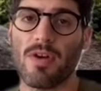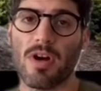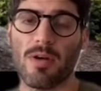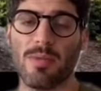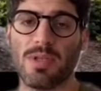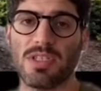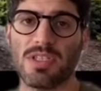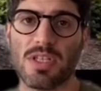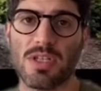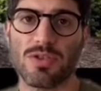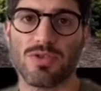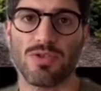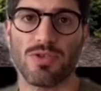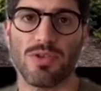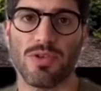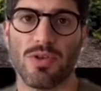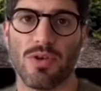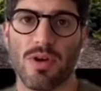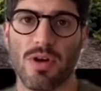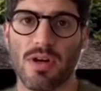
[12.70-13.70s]
in central New
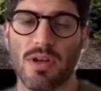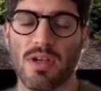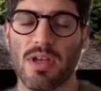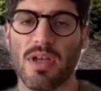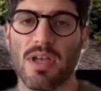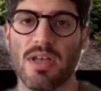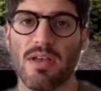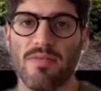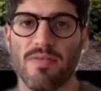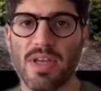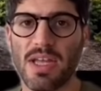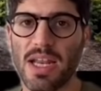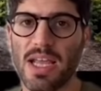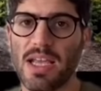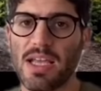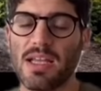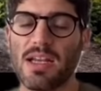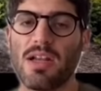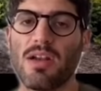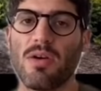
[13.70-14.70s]
York, Van
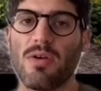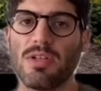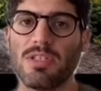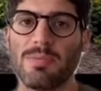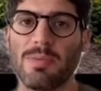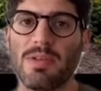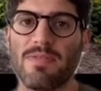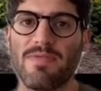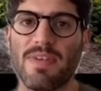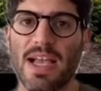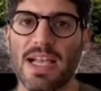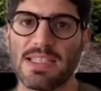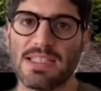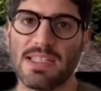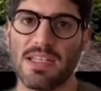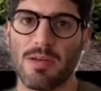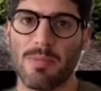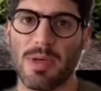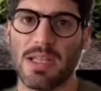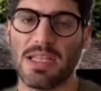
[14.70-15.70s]
Aken had always been
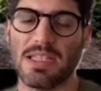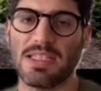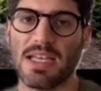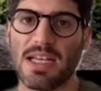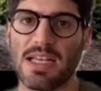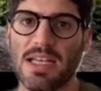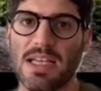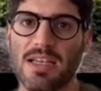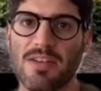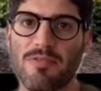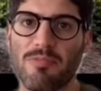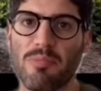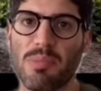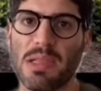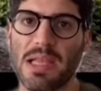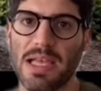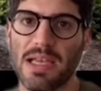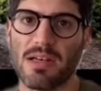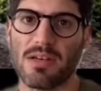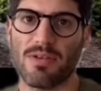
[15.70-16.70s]
fascinated by the technique of
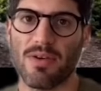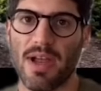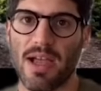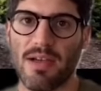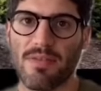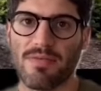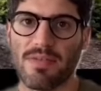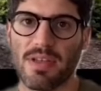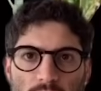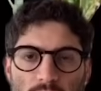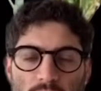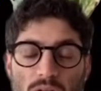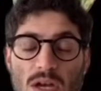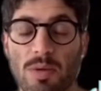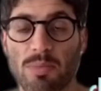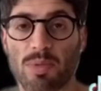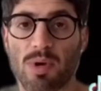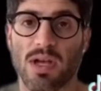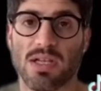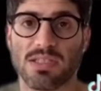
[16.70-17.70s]
plant grafting, a
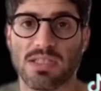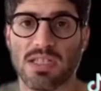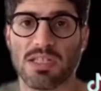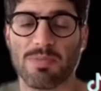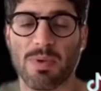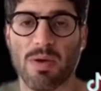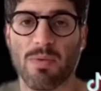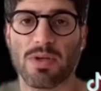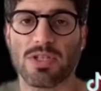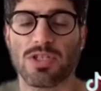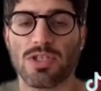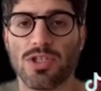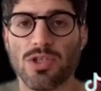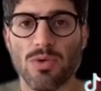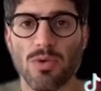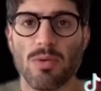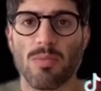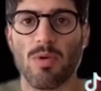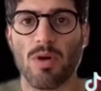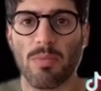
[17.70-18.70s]
process by which two
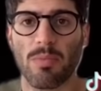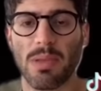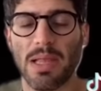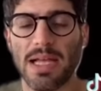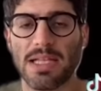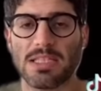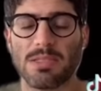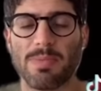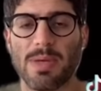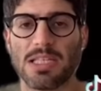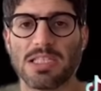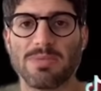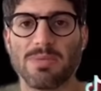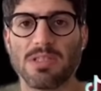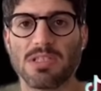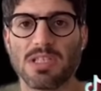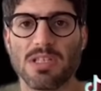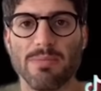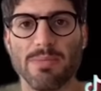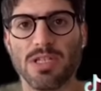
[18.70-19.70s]
or more plant
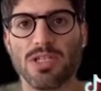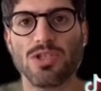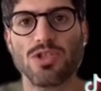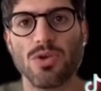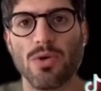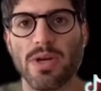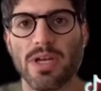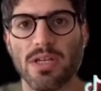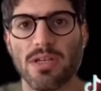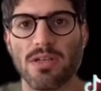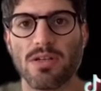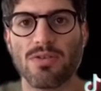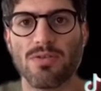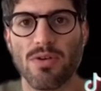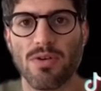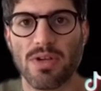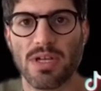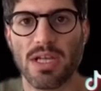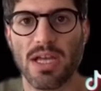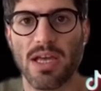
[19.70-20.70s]
specimens can be joined to
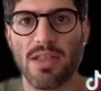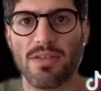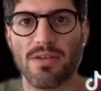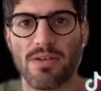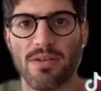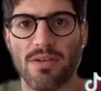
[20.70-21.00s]
grow together.